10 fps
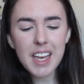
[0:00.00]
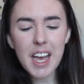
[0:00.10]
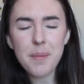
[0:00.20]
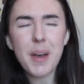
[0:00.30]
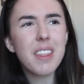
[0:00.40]

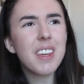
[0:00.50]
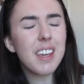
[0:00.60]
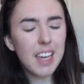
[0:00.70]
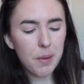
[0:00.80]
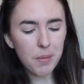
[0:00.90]
I think
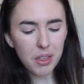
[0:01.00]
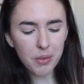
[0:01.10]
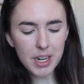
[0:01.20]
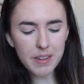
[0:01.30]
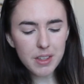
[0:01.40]
it came with
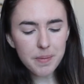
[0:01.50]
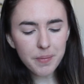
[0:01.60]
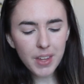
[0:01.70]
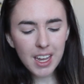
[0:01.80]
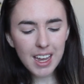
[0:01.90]
3 of them,
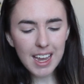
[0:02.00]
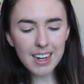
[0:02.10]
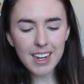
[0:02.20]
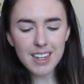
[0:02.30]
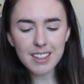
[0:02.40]

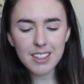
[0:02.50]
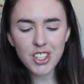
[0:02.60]
and I